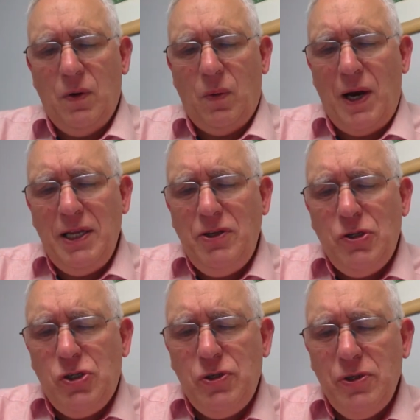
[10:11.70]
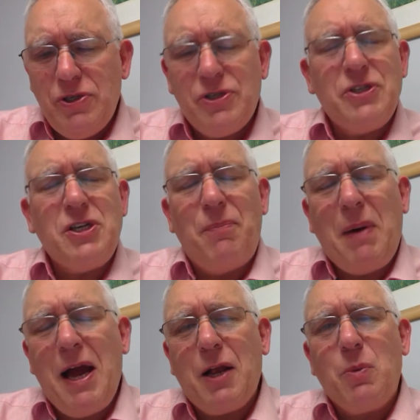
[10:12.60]
Why'd you choose such a
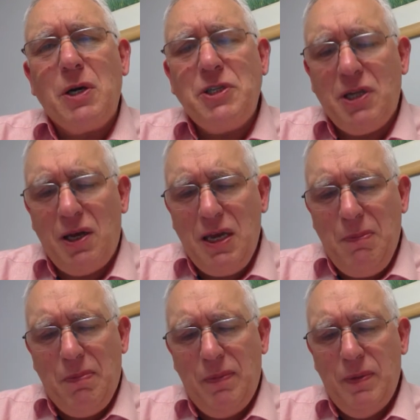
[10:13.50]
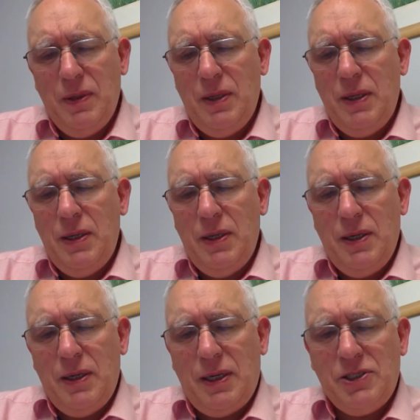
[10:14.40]
backward time
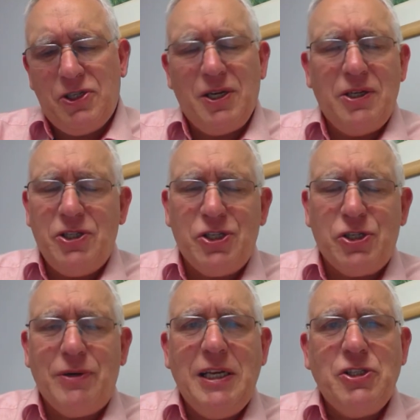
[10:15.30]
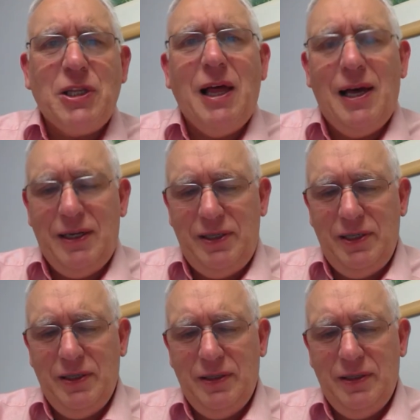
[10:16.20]
and such a strange land?